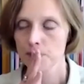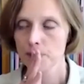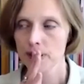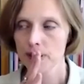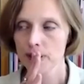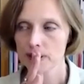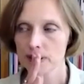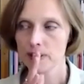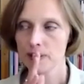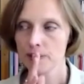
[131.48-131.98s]

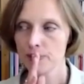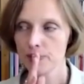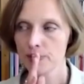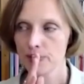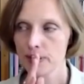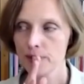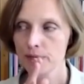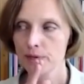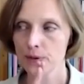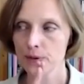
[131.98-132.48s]
But
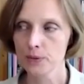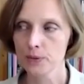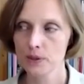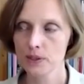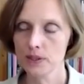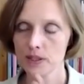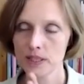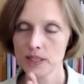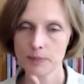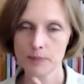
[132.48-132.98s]
if you
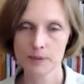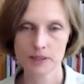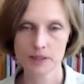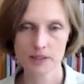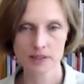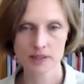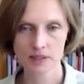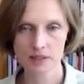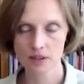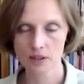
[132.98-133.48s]
want to keep
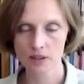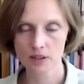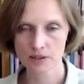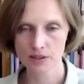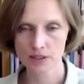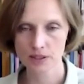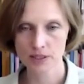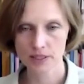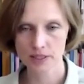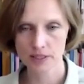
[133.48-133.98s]
this
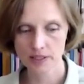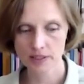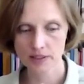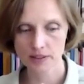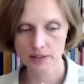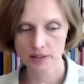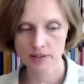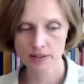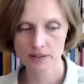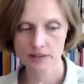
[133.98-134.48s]
technology
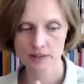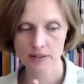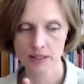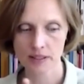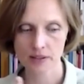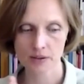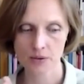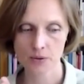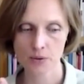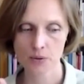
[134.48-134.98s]
hidden,
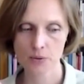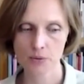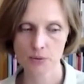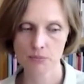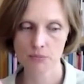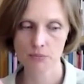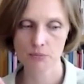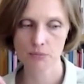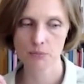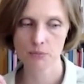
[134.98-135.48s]
then you
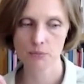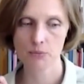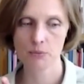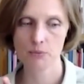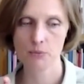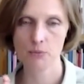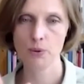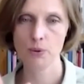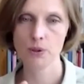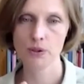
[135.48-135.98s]

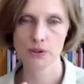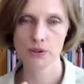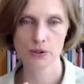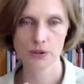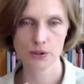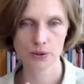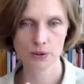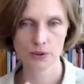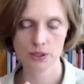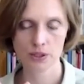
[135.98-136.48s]
wouldn't
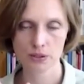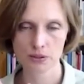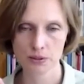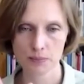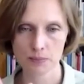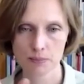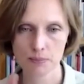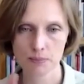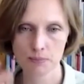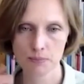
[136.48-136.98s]
use it
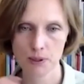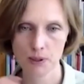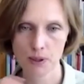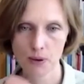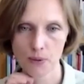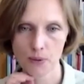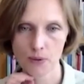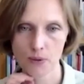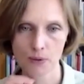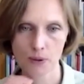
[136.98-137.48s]
to
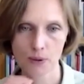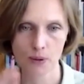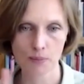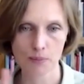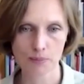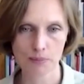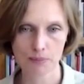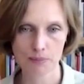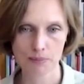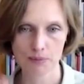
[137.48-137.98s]
blow up,